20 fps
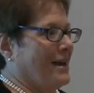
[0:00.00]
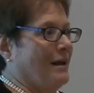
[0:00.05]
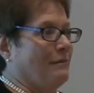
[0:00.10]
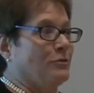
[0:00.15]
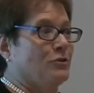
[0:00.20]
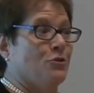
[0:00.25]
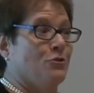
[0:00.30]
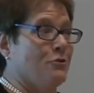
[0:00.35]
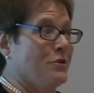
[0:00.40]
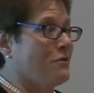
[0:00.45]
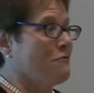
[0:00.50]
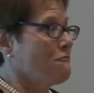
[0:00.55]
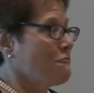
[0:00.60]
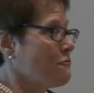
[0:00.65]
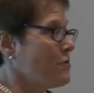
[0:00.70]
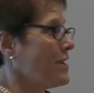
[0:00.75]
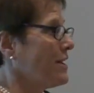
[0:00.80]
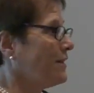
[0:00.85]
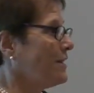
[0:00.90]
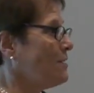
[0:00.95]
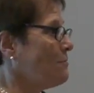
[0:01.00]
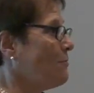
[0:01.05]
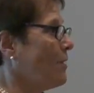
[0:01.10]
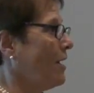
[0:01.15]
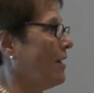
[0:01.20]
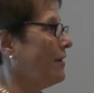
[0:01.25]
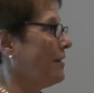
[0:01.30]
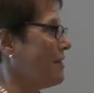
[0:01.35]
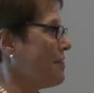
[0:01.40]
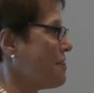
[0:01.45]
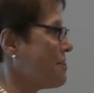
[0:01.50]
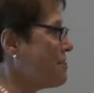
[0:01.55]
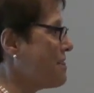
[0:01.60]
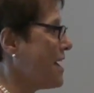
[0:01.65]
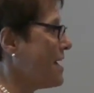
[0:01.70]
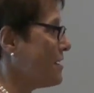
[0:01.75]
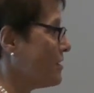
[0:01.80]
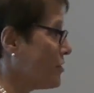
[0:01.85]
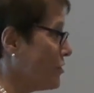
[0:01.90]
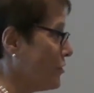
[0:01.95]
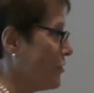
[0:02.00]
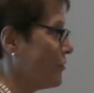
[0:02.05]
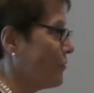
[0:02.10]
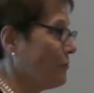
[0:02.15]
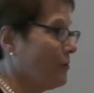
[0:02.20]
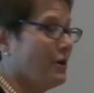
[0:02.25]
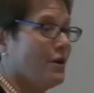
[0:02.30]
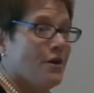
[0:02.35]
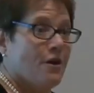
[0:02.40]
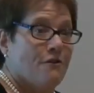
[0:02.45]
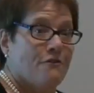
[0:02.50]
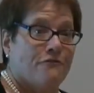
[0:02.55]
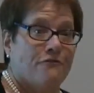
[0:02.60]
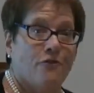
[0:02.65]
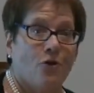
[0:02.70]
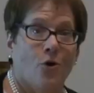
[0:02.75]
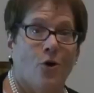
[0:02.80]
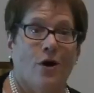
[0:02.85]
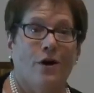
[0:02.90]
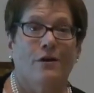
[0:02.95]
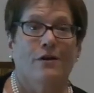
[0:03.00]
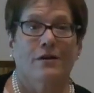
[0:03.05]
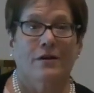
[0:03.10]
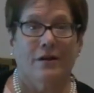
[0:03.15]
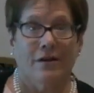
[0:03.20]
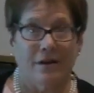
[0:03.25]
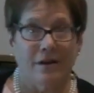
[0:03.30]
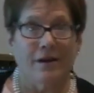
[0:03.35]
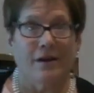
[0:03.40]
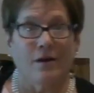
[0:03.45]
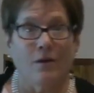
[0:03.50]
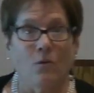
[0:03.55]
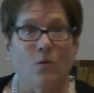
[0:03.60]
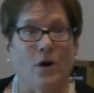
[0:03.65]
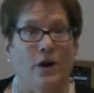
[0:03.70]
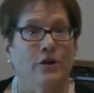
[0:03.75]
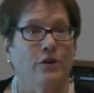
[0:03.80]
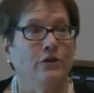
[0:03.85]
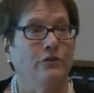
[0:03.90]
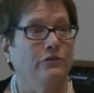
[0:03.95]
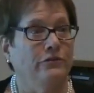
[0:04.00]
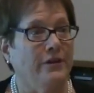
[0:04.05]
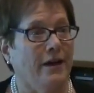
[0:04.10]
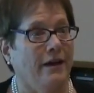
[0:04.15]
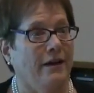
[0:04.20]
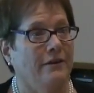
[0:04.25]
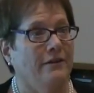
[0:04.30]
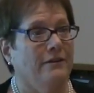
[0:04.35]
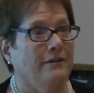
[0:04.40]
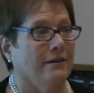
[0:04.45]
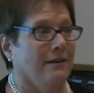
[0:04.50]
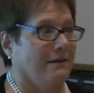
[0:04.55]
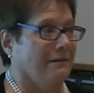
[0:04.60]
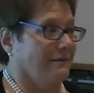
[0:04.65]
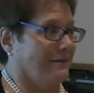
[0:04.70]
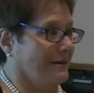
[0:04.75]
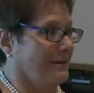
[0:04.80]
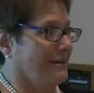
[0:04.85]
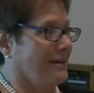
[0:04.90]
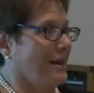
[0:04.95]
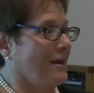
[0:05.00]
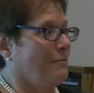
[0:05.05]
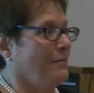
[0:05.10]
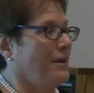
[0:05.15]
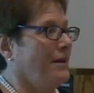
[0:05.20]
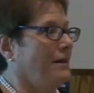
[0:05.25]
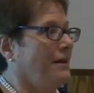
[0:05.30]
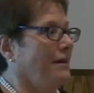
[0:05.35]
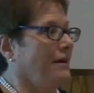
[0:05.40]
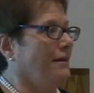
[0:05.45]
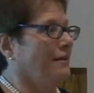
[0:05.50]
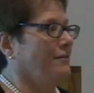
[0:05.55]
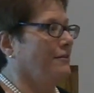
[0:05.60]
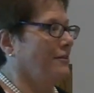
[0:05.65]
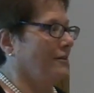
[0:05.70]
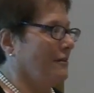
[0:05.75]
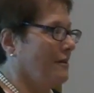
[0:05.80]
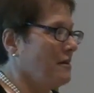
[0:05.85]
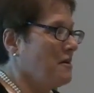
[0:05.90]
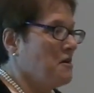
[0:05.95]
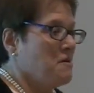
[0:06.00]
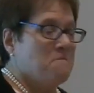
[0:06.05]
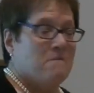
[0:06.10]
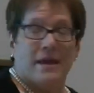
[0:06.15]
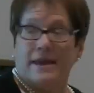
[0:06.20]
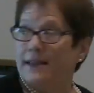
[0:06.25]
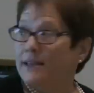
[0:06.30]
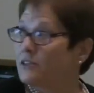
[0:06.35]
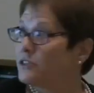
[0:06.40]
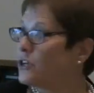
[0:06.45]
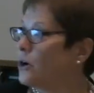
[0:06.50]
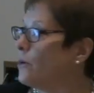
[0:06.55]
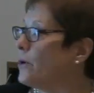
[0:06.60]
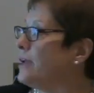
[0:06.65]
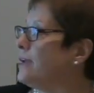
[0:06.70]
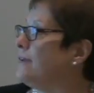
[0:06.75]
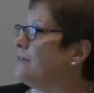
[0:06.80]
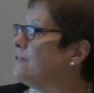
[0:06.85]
I'm doing really well. Thank you for what you've done to, to get me here, to make it so